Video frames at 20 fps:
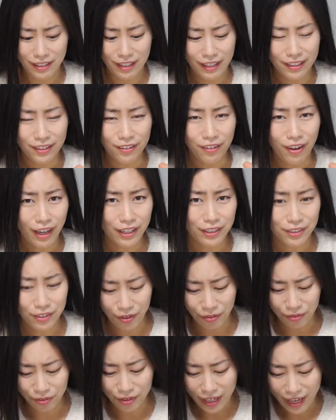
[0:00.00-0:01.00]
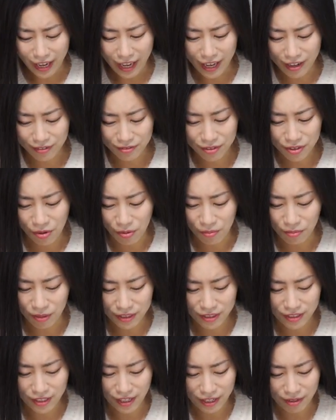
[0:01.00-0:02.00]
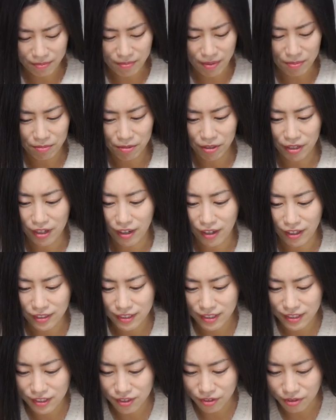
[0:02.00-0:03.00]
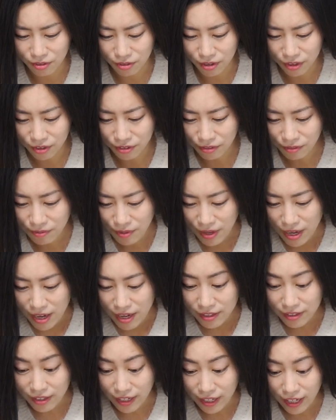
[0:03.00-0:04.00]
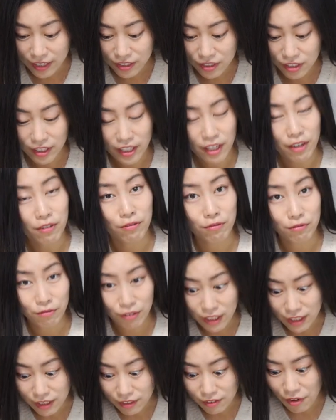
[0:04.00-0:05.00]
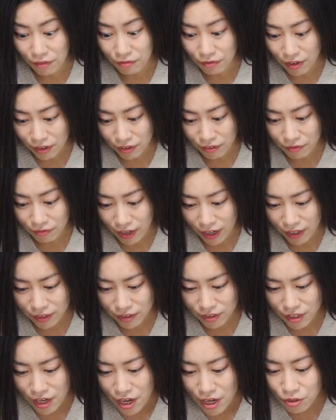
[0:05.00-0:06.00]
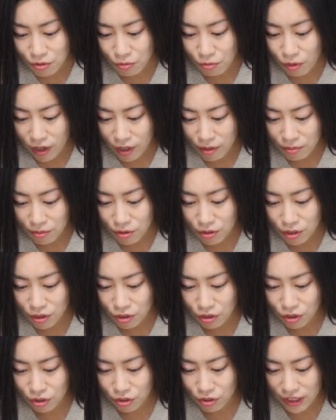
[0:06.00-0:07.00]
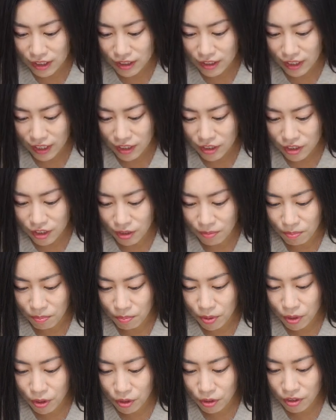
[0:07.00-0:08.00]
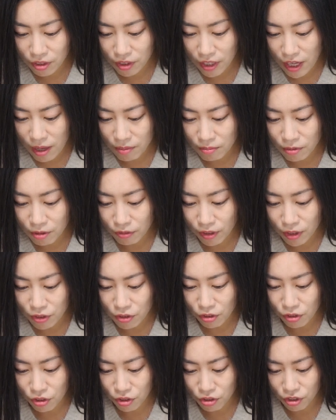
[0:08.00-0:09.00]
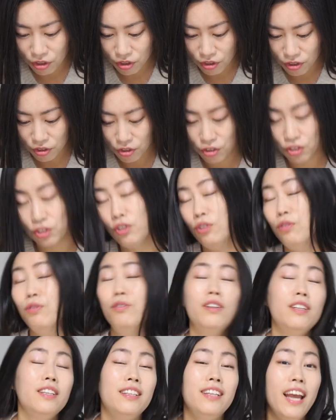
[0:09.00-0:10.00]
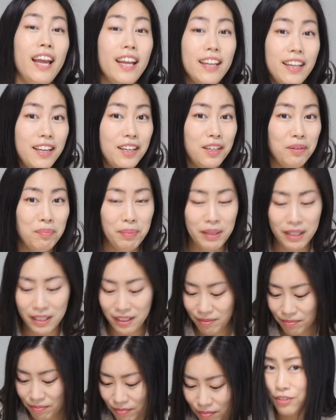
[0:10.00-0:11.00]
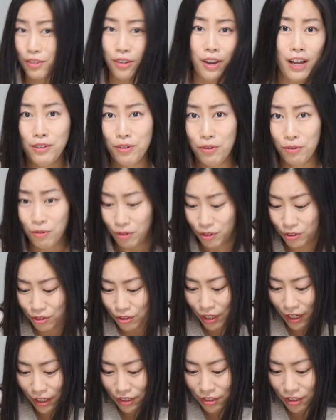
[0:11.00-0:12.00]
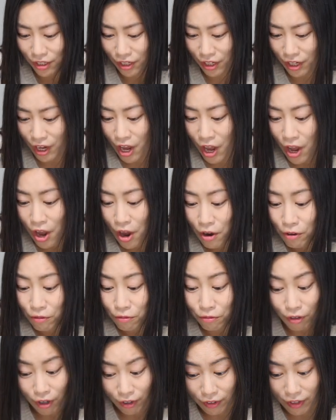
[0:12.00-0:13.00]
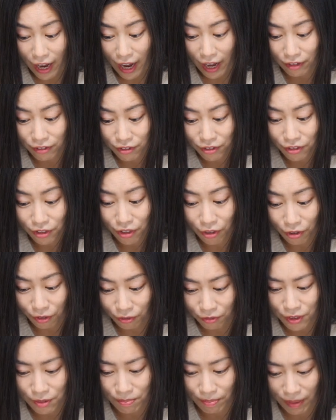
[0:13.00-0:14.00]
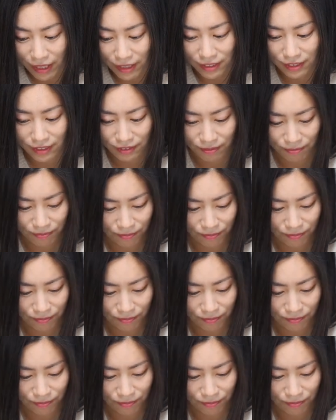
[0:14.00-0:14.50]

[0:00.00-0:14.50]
you know, I don't have so much like memory cards and so on that actually can read very fast. So what I'm going to do is actually put the camera resolution to 1080p, so I don't want to actually run out of space.